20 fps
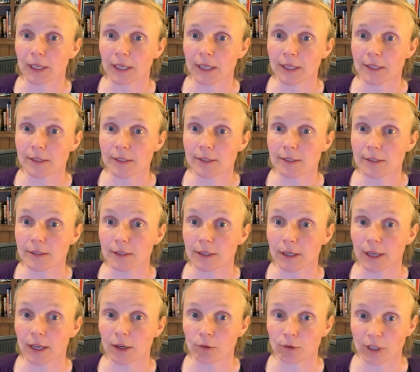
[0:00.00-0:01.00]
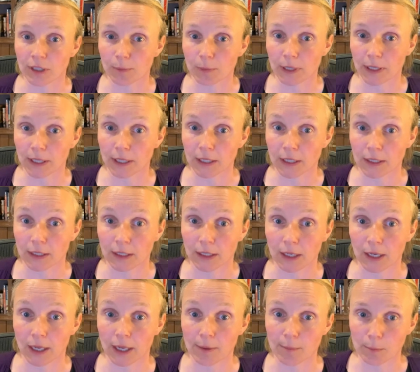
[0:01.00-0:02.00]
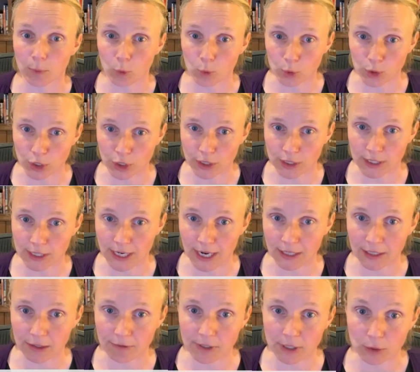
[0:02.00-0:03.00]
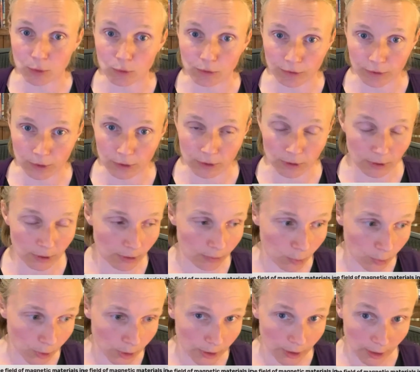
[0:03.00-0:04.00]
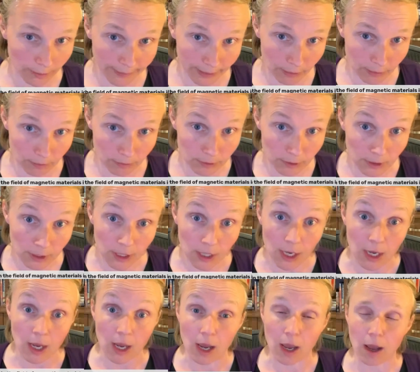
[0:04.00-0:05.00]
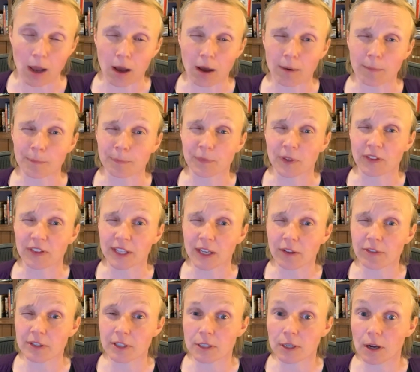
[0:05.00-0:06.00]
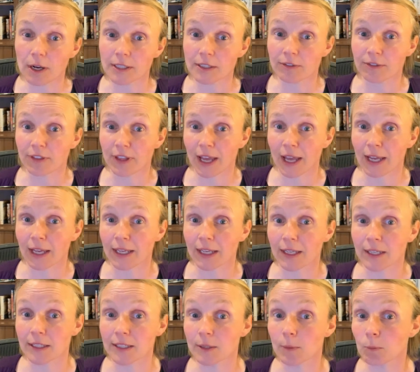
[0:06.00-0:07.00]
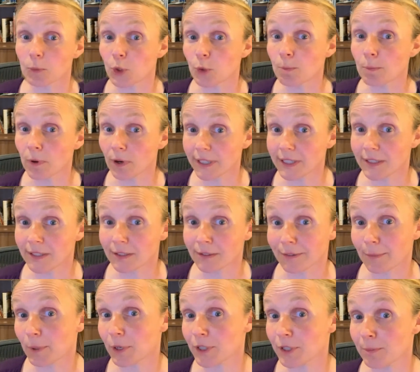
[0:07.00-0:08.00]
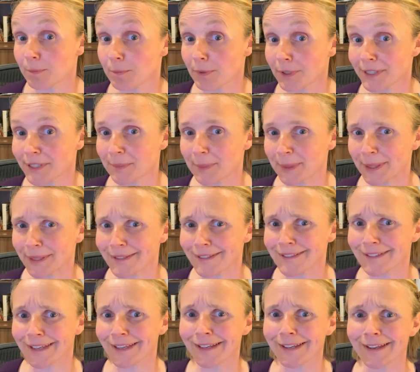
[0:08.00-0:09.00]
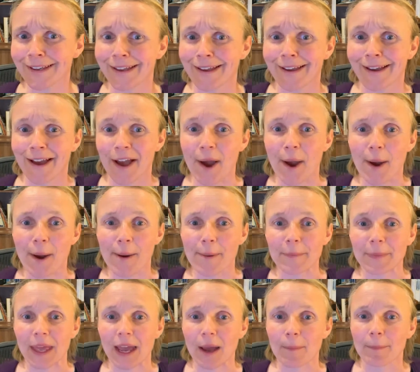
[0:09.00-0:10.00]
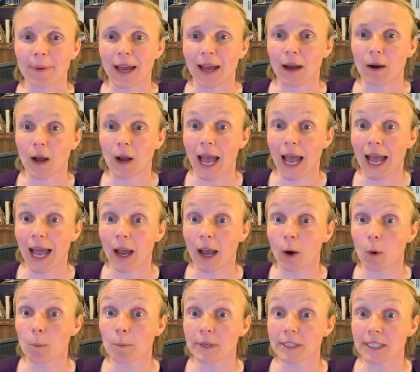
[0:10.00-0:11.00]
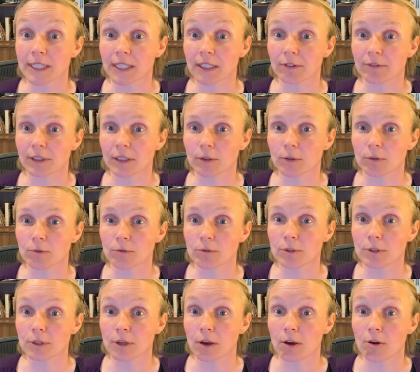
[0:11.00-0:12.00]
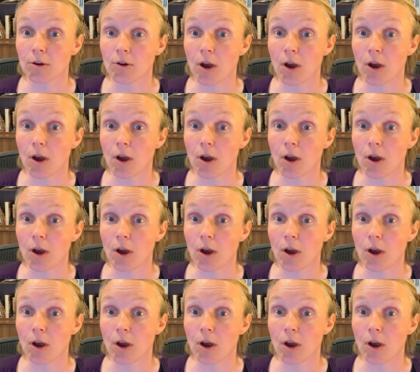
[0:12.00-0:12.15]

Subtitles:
is incredibly important, and there is an awful lot of work going on. The other side of that is the person might be asking about how materials